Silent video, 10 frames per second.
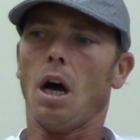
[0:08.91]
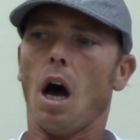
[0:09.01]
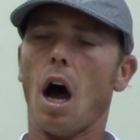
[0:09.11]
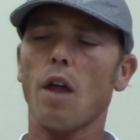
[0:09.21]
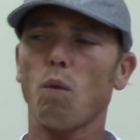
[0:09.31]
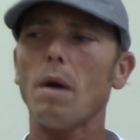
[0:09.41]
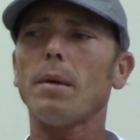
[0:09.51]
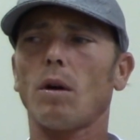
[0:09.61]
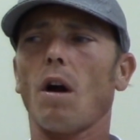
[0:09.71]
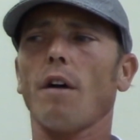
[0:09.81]
The
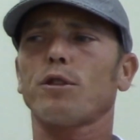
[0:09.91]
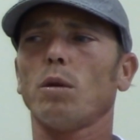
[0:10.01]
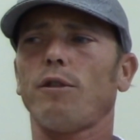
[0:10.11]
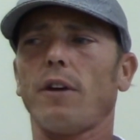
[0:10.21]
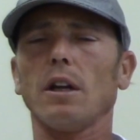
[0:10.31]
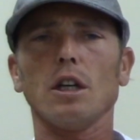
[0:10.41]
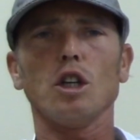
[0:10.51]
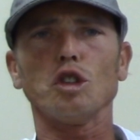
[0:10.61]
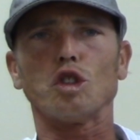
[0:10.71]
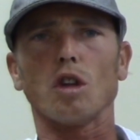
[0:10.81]
women are off to a fairly
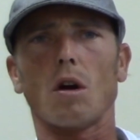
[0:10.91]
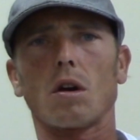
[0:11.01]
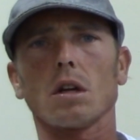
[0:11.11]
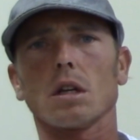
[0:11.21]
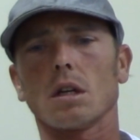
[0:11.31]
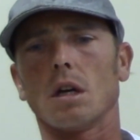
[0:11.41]
good start.